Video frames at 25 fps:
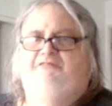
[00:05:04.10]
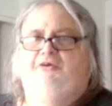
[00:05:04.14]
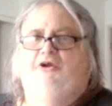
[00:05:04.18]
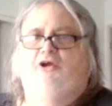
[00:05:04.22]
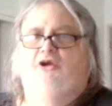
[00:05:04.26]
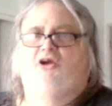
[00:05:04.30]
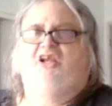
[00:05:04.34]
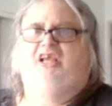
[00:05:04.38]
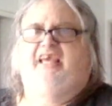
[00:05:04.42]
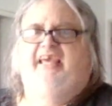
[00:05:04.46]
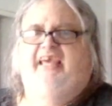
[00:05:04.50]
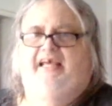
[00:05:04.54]

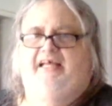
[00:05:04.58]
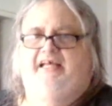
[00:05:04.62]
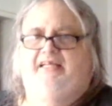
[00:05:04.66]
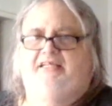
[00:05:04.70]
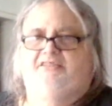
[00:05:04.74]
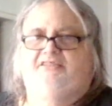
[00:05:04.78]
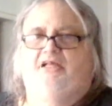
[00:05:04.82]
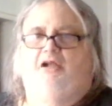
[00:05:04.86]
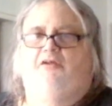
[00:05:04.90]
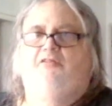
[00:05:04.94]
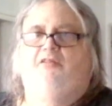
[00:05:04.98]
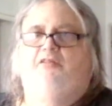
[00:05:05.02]
your
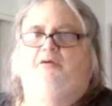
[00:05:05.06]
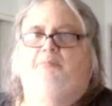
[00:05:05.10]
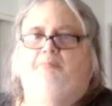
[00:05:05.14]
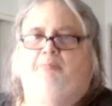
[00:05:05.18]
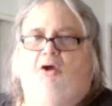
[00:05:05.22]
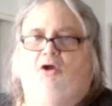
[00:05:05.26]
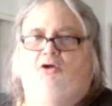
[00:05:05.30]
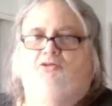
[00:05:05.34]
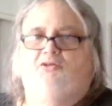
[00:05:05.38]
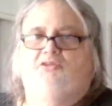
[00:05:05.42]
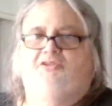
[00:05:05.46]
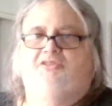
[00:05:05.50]
kids are the
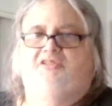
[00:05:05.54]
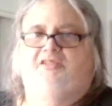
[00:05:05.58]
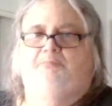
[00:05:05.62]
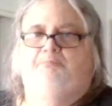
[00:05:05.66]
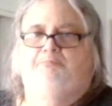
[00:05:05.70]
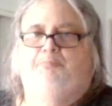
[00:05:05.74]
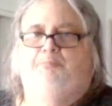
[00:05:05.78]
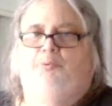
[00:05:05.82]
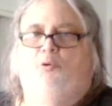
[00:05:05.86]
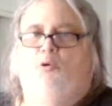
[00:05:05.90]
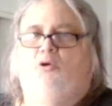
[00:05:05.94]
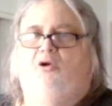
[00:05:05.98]
most
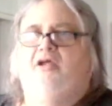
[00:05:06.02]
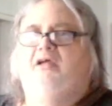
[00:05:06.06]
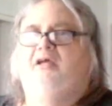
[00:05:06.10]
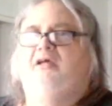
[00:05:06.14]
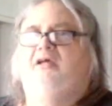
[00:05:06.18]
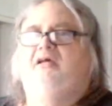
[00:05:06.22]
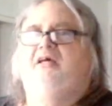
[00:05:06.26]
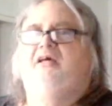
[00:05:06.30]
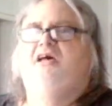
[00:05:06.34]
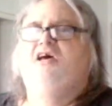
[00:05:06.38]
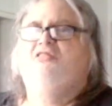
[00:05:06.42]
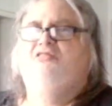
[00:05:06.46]
important,
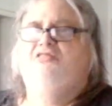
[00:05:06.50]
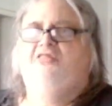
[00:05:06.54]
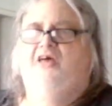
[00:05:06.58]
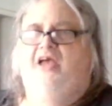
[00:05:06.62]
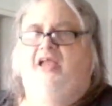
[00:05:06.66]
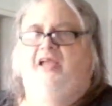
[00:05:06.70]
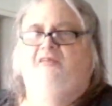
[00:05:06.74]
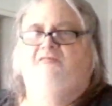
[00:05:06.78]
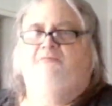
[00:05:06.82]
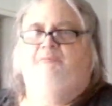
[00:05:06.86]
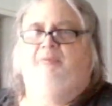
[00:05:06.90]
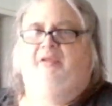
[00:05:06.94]

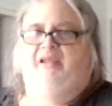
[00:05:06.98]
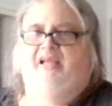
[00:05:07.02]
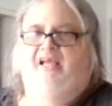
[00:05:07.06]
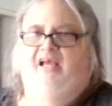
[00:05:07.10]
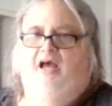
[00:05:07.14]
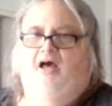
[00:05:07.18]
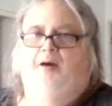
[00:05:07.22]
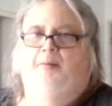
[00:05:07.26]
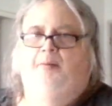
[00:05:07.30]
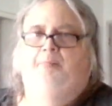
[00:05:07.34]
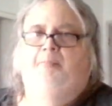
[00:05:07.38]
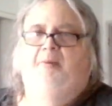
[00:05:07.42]
they've
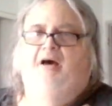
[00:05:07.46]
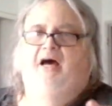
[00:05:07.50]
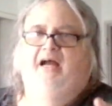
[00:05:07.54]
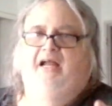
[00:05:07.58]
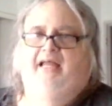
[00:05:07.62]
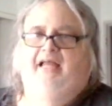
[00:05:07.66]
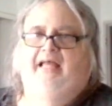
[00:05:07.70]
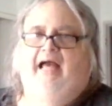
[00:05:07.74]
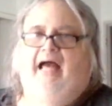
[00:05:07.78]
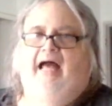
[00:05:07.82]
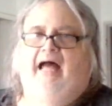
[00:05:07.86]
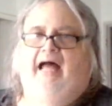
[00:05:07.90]
become a
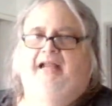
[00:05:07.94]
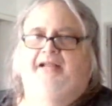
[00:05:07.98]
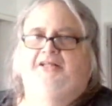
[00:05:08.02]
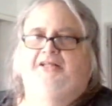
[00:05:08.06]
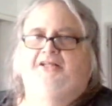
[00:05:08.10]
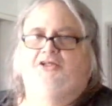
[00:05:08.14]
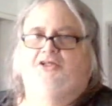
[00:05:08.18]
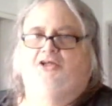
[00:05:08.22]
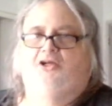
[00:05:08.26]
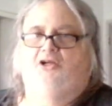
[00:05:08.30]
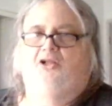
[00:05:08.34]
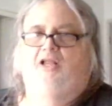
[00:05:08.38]
God
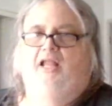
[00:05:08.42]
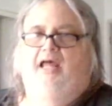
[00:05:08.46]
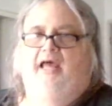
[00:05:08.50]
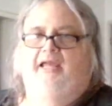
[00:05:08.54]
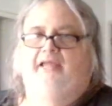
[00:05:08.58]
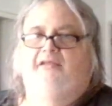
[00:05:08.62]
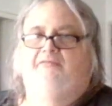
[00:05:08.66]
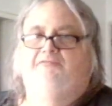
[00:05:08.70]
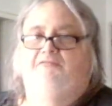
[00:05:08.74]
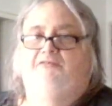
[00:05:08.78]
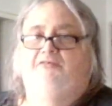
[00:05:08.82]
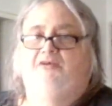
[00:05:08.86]
in your
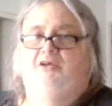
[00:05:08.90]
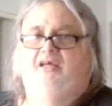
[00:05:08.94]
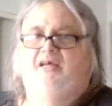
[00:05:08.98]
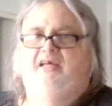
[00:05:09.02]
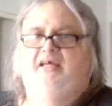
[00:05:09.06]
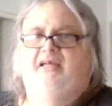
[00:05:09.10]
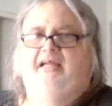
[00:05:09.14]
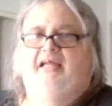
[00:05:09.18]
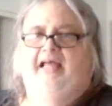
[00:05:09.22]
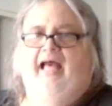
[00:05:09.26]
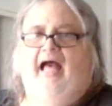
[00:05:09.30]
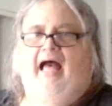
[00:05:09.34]
life.
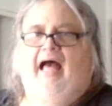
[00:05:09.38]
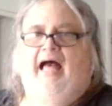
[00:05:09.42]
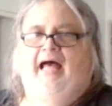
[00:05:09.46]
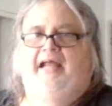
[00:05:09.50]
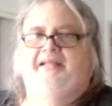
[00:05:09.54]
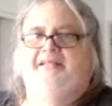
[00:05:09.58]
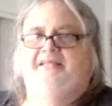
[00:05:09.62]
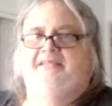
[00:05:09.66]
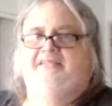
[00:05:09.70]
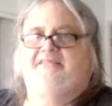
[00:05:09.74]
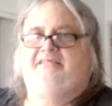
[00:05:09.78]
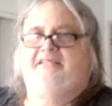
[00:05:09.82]

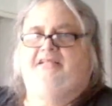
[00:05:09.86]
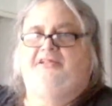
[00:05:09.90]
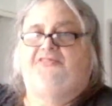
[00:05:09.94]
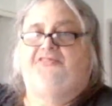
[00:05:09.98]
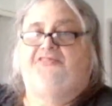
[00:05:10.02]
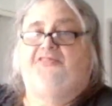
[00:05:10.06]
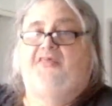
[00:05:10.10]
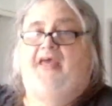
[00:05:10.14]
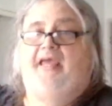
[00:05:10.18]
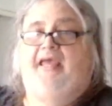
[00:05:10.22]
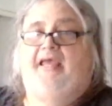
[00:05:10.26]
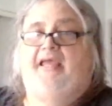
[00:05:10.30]
God is the
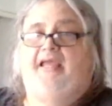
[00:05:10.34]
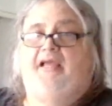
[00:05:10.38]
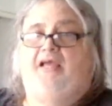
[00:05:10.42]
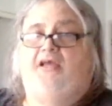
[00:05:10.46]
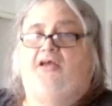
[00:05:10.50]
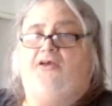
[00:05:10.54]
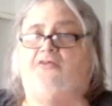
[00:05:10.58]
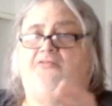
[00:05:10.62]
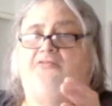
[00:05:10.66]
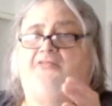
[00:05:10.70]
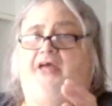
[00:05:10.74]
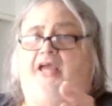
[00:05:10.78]

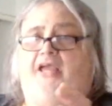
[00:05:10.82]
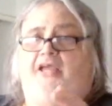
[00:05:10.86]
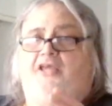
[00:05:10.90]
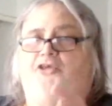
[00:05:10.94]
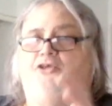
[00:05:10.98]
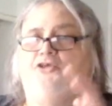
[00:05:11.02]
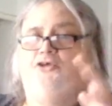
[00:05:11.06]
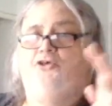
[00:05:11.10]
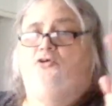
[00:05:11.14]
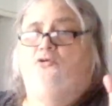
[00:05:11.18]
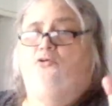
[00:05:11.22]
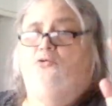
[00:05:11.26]
thing that
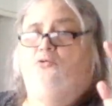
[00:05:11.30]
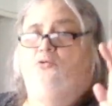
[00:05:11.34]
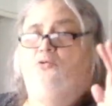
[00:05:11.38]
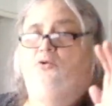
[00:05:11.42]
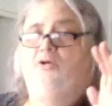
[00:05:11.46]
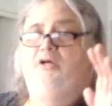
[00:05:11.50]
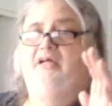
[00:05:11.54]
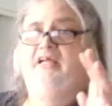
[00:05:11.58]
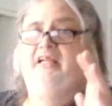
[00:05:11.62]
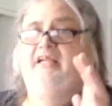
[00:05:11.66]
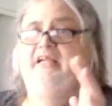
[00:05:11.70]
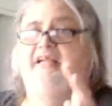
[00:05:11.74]

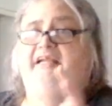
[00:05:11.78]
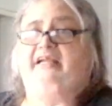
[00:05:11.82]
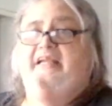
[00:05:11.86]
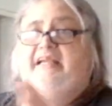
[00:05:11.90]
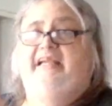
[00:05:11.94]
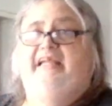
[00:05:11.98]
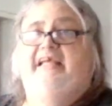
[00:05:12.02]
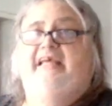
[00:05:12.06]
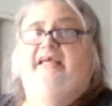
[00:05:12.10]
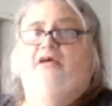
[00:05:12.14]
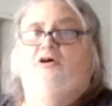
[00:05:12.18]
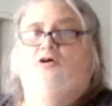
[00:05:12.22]
you
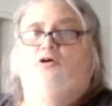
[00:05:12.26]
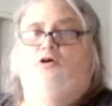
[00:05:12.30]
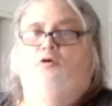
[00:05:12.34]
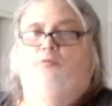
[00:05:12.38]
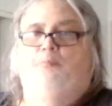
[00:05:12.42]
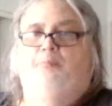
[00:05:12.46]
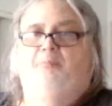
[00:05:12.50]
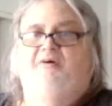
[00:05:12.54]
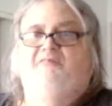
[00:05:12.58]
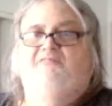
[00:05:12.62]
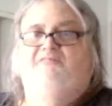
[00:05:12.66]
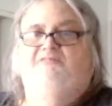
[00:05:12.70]

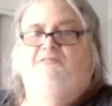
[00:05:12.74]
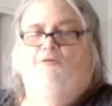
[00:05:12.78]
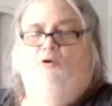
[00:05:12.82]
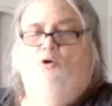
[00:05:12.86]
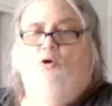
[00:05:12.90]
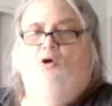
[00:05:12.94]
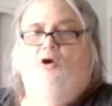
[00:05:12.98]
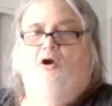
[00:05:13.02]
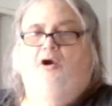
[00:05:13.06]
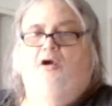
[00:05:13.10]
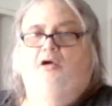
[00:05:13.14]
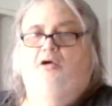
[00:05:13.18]
kneel
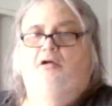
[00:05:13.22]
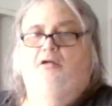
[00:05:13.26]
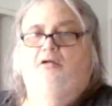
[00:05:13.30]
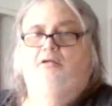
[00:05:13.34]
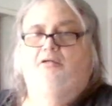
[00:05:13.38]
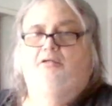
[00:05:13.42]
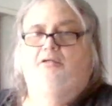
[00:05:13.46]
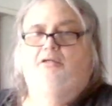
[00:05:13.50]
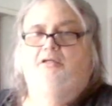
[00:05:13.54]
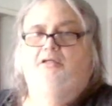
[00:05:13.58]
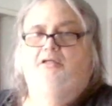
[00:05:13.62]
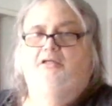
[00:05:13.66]
before.
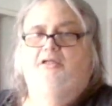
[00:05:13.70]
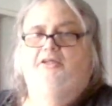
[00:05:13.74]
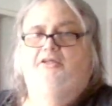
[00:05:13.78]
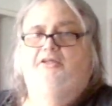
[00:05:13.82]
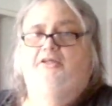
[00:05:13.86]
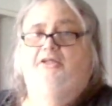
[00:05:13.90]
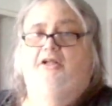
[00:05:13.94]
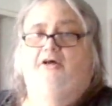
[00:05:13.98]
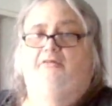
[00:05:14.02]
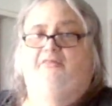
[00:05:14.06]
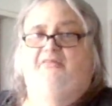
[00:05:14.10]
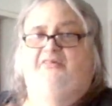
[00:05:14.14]

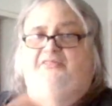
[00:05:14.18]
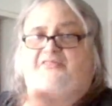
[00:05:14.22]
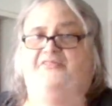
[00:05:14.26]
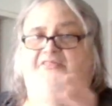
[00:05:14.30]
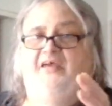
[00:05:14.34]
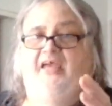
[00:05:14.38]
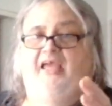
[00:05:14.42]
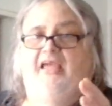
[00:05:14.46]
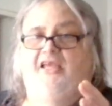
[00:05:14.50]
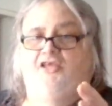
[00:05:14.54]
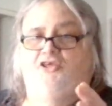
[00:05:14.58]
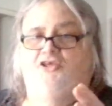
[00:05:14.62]
You know, the
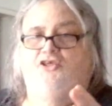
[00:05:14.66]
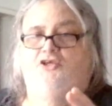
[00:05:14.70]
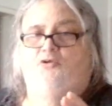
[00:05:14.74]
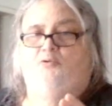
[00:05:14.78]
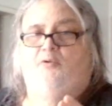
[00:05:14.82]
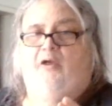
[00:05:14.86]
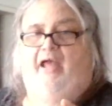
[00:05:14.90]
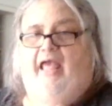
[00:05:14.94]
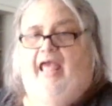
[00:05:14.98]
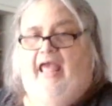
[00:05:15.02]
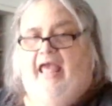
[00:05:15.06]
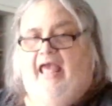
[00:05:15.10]
thing
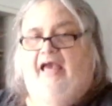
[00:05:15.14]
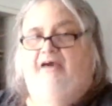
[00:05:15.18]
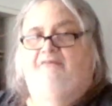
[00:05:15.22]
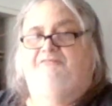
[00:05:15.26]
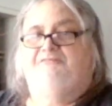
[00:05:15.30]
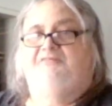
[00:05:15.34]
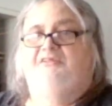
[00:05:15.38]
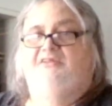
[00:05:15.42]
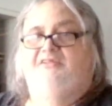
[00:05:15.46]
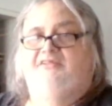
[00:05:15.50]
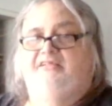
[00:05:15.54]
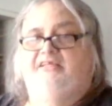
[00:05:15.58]
you
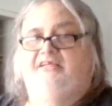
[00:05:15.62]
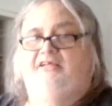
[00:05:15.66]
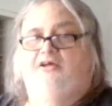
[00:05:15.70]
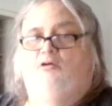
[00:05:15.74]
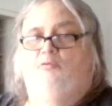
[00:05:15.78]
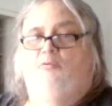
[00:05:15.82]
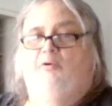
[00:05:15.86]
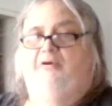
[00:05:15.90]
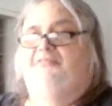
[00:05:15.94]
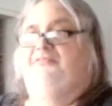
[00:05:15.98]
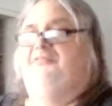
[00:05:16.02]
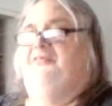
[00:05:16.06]
have to
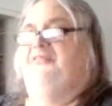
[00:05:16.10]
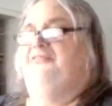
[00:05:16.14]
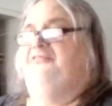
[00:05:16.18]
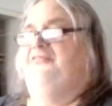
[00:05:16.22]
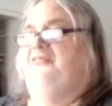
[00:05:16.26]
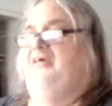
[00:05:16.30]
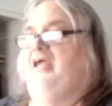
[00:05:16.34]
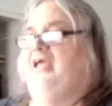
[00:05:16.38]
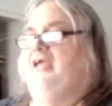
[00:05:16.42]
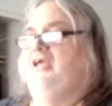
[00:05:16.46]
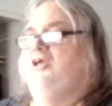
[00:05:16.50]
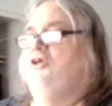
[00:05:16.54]
deal with, the
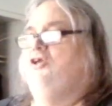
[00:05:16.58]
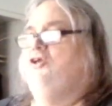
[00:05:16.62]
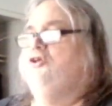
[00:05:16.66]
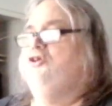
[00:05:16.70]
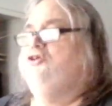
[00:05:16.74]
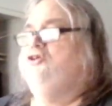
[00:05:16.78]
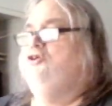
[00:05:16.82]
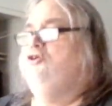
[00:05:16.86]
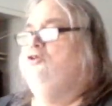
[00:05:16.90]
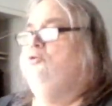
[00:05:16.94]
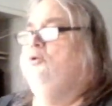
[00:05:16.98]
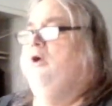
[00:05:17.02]
thing
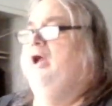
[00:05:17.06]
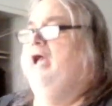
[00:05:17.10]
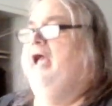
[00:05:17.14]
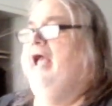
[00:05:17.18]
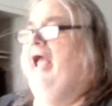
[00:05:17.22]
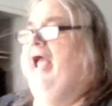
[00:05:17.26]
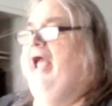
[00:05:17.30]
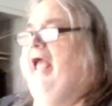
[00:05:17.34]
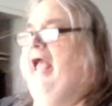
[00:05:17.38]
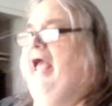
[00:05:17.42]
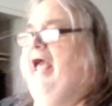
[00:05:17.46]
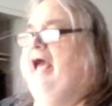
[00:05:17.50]
you
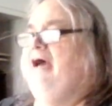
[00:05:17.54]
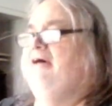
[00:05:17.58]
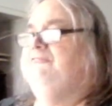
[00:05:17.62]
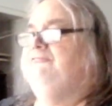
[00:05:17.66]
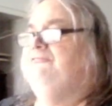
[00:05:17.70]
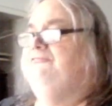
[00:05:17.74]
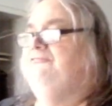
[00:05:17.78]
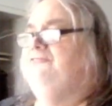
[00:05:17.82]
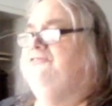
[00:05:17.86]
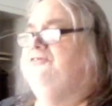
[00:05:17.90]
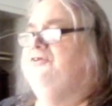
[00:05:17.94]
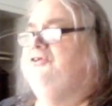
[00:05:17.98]

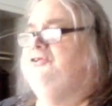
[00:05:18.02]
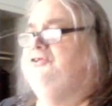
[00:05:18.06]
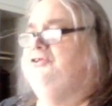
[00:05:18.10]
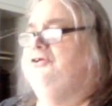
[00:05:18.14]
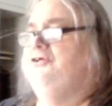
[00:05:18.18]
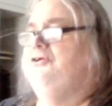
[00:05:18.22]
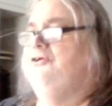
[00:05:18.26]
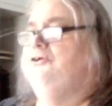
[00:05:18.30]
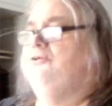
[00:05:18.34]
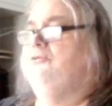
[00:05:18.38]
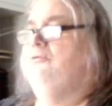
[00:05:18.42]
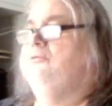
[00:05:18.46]
have to
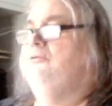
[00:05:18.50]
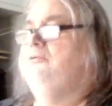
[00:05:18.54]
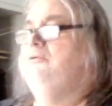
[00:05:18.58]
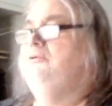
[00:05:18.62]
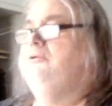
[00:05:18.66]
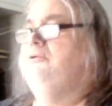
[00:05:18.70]
do.